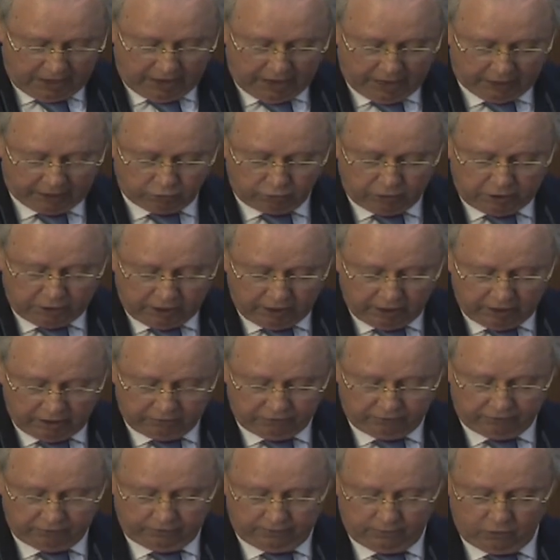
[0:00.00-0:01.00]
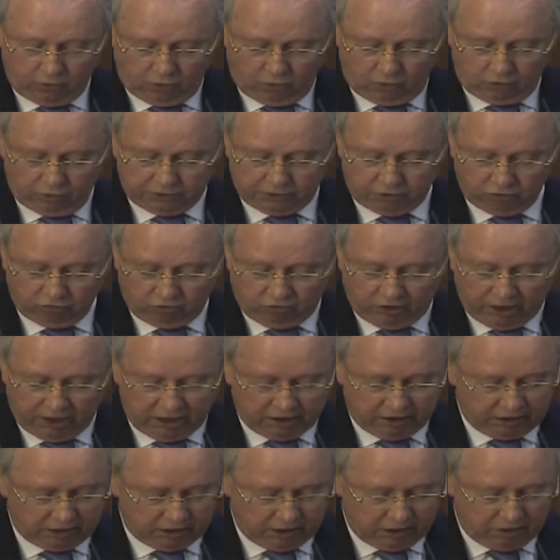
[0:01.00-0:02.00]
And we have also
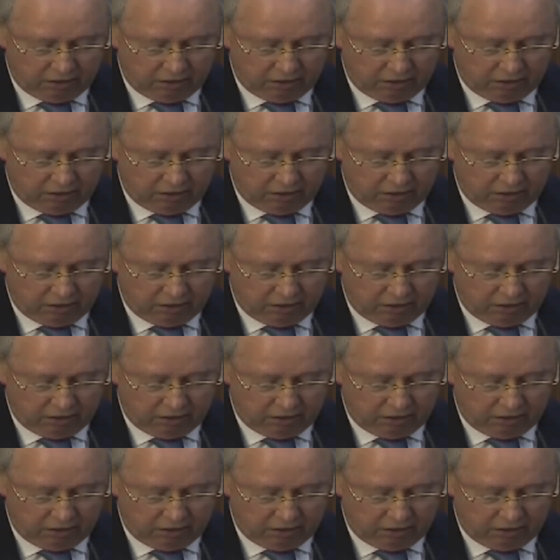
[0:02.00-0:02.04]
carried